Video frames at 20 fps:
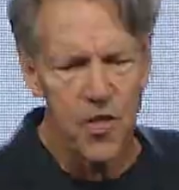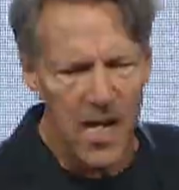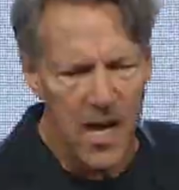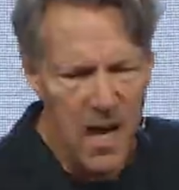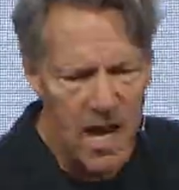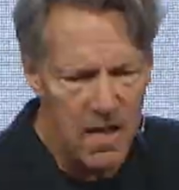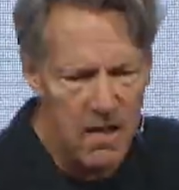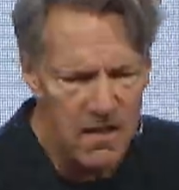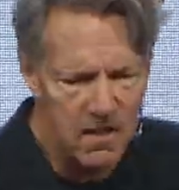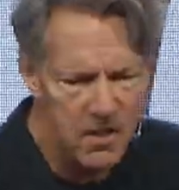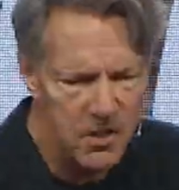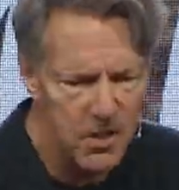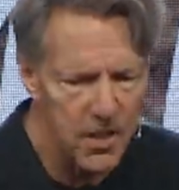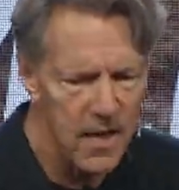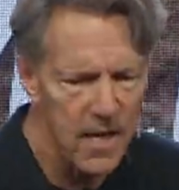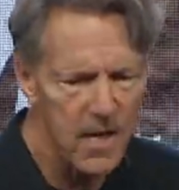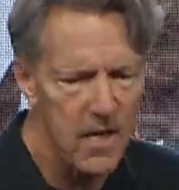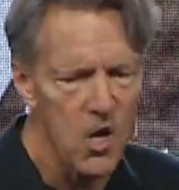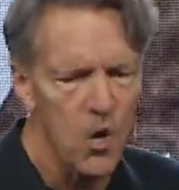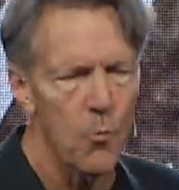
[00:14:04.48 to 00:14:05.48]

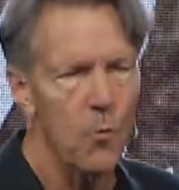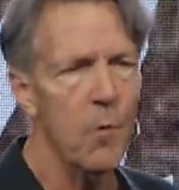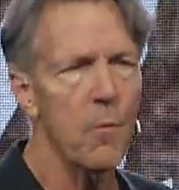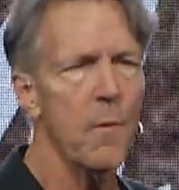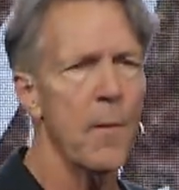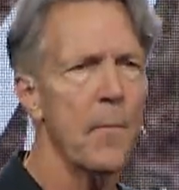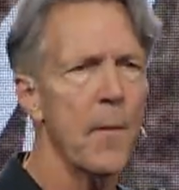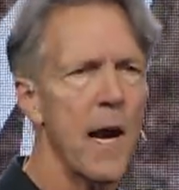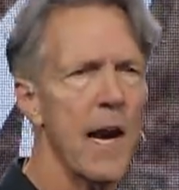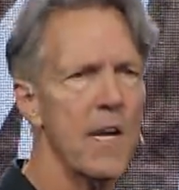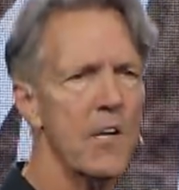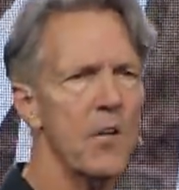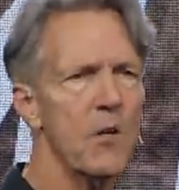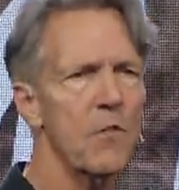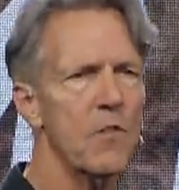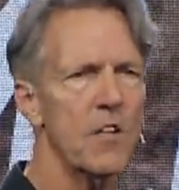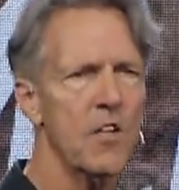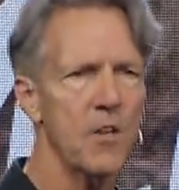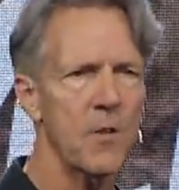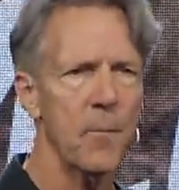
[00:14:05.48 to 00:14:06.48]
theology will remind
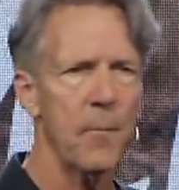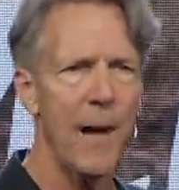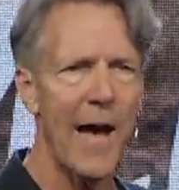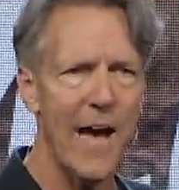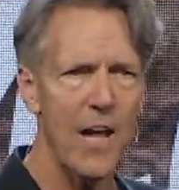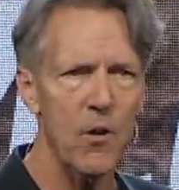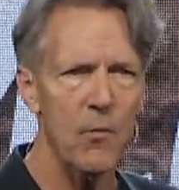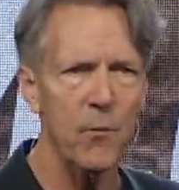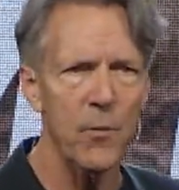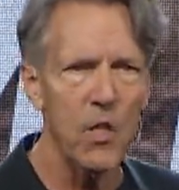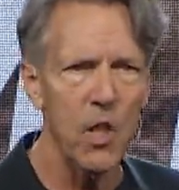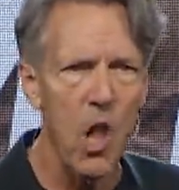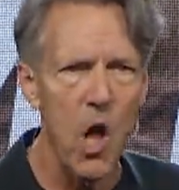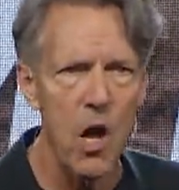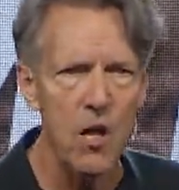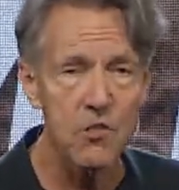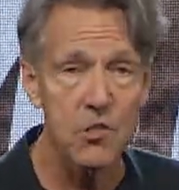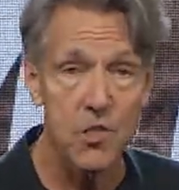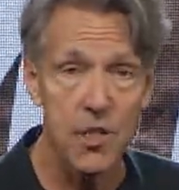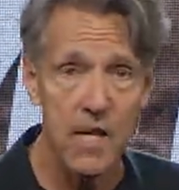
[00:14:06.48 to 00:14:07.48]
you that the battle
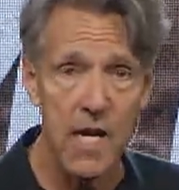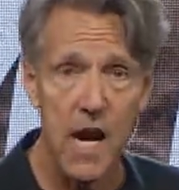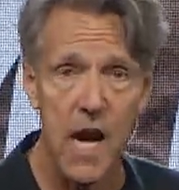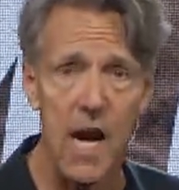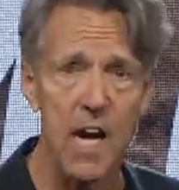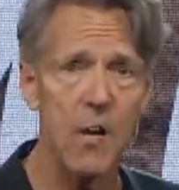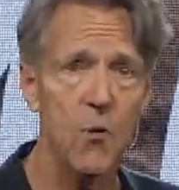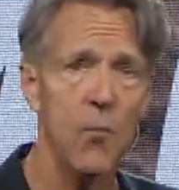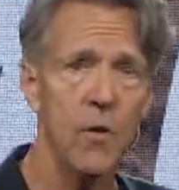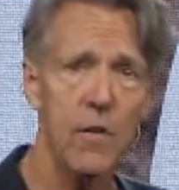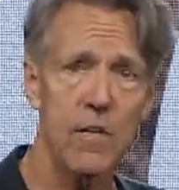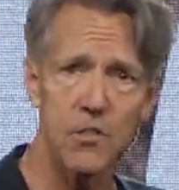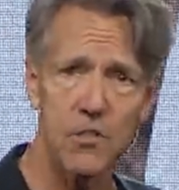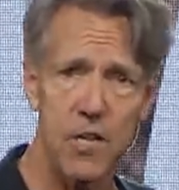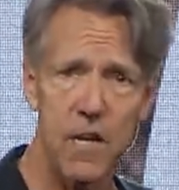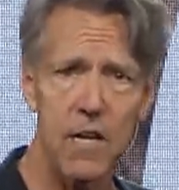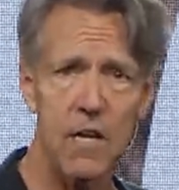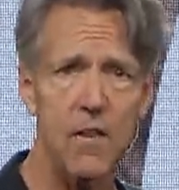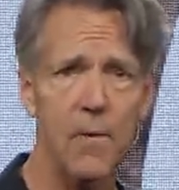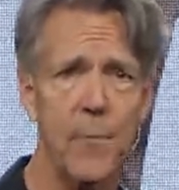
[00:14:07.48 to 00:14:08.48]
belongs to God and what He's
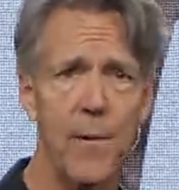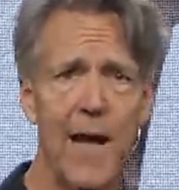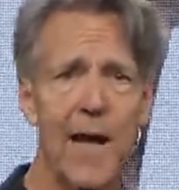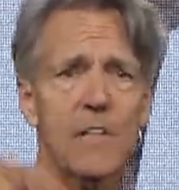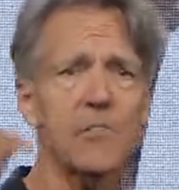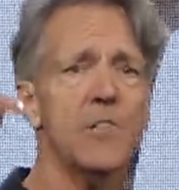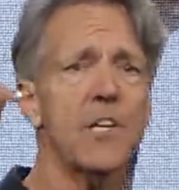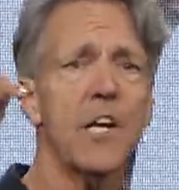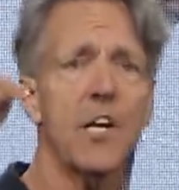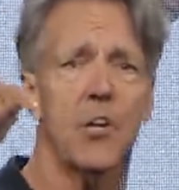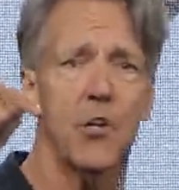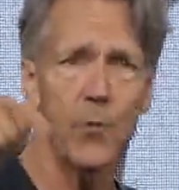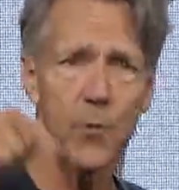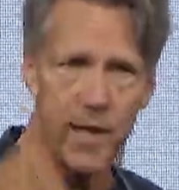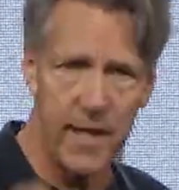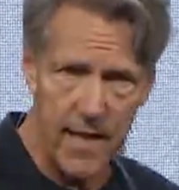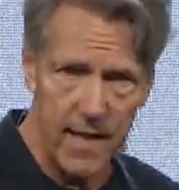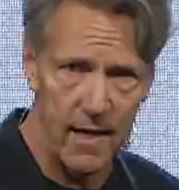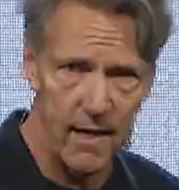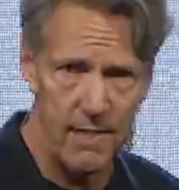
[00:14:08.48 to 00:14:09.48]
done in the past, He can do it
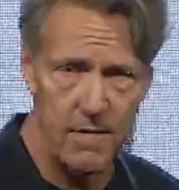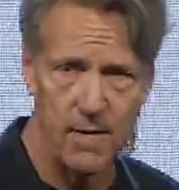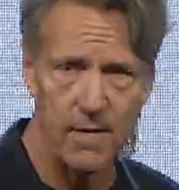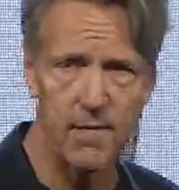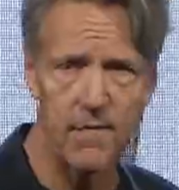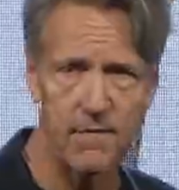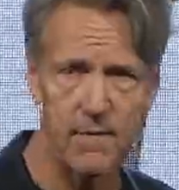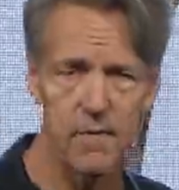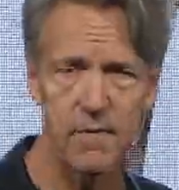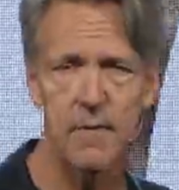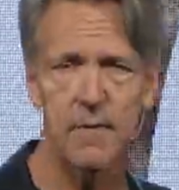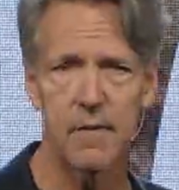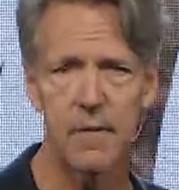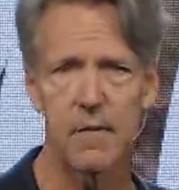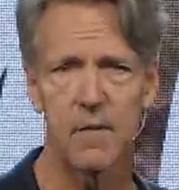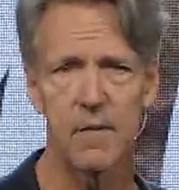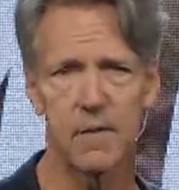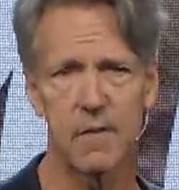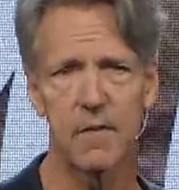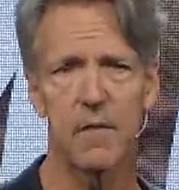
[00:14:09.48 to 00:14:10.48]
again. Amen.
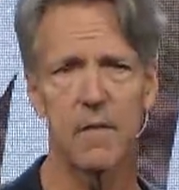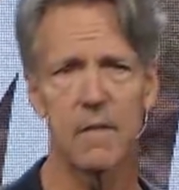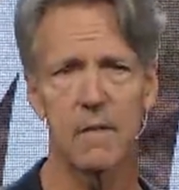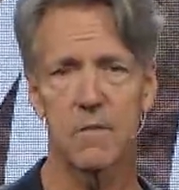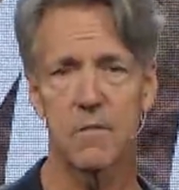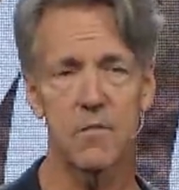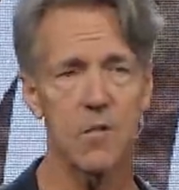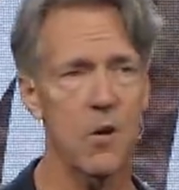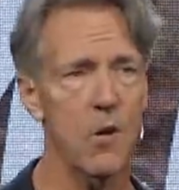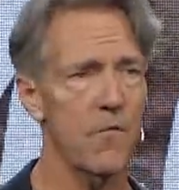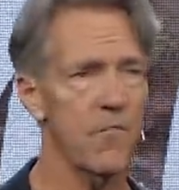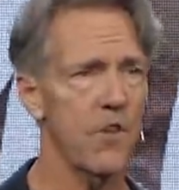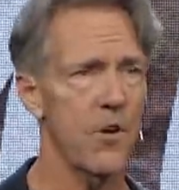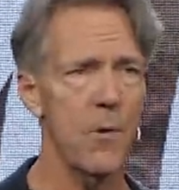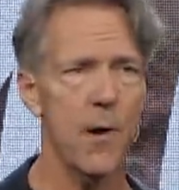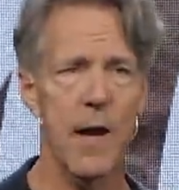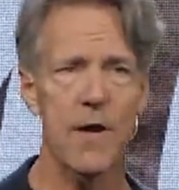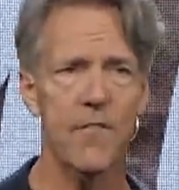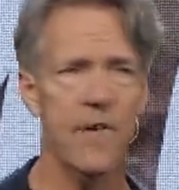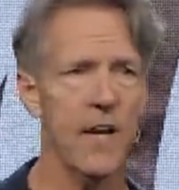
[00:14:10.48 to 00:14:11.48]
So if you
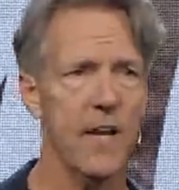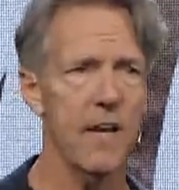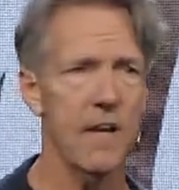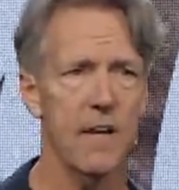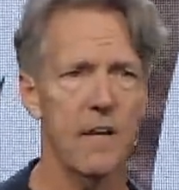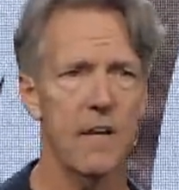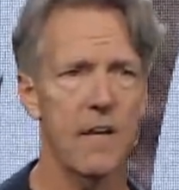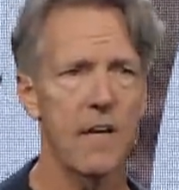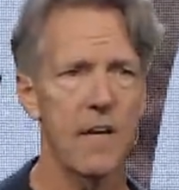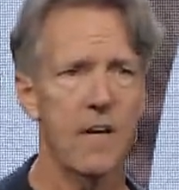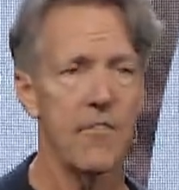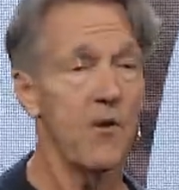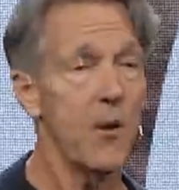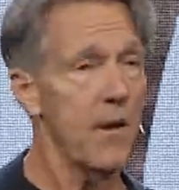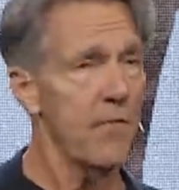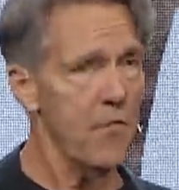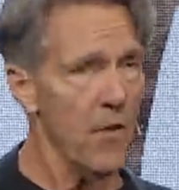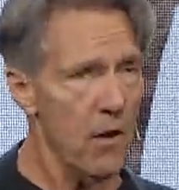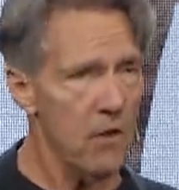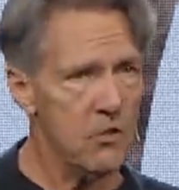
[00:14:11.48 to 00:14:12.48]
have a if you
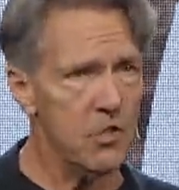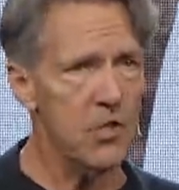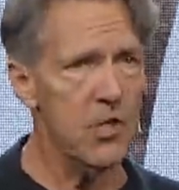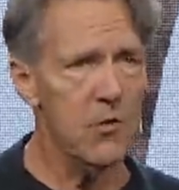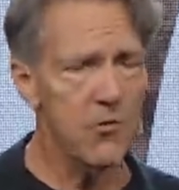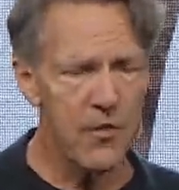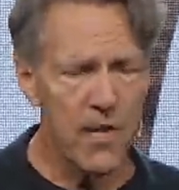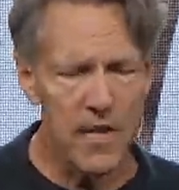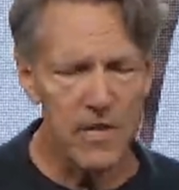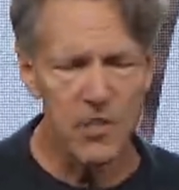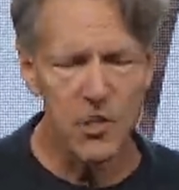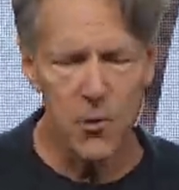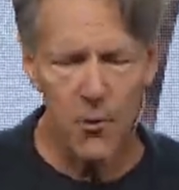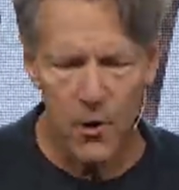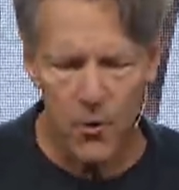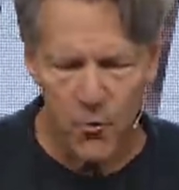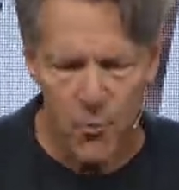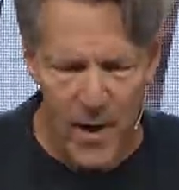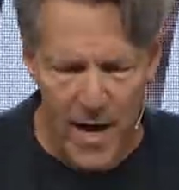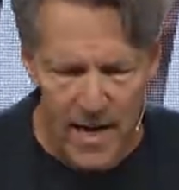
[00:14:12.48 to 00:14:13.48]
have those two things, you
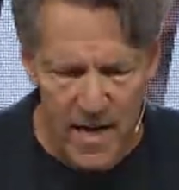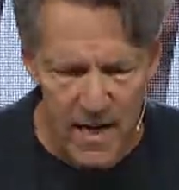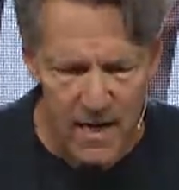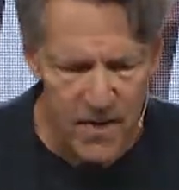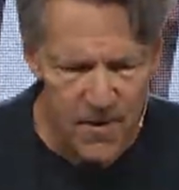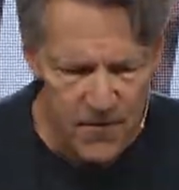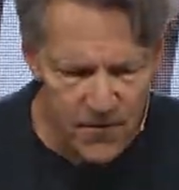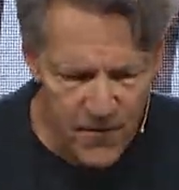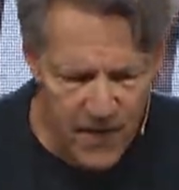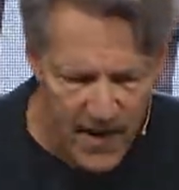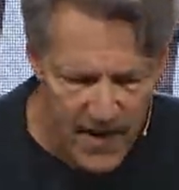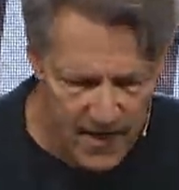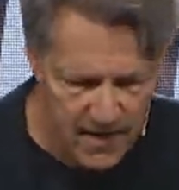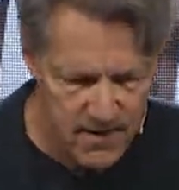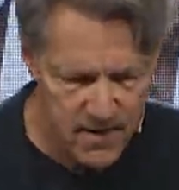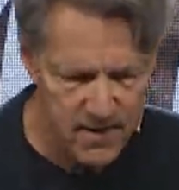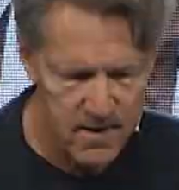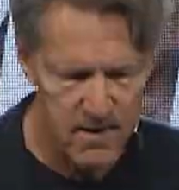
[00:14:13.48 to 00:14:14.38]
are ready to fight.